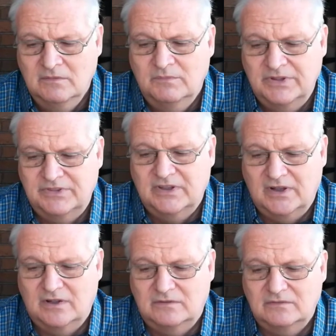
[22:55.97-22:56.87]
But
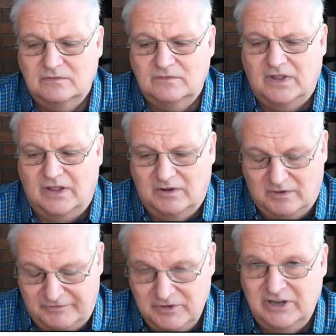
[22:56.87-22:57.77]

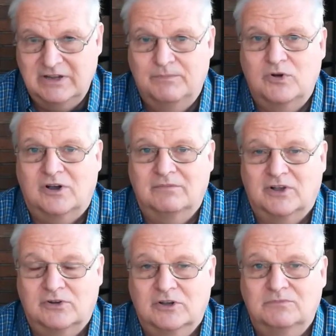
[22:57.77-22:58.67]
if you read a
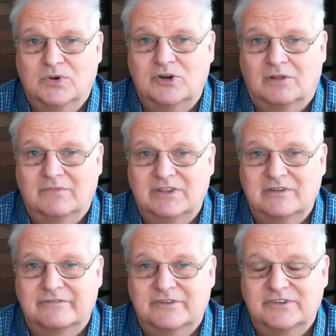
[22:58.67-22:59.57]
good book on
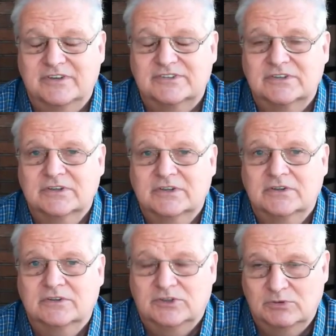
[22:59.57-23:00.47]
metaphysics,
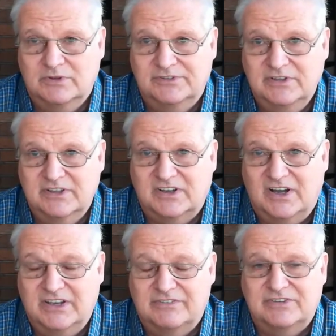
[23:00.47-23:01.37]
you will see the kind of